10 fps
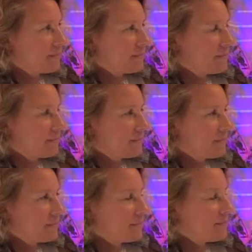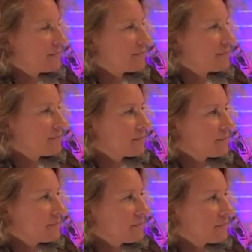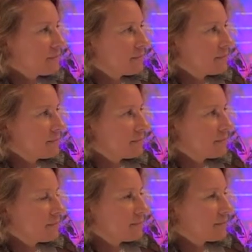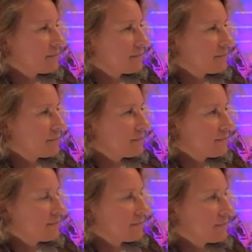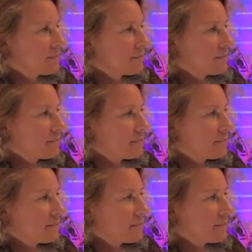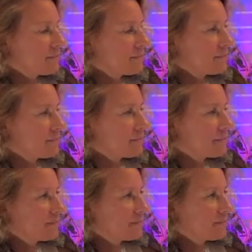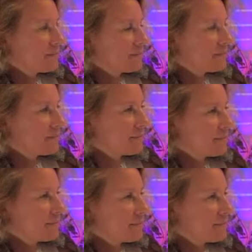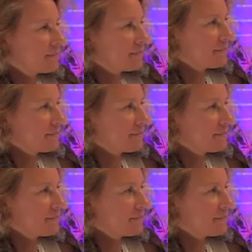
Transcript: No words are spoken by the person on screen.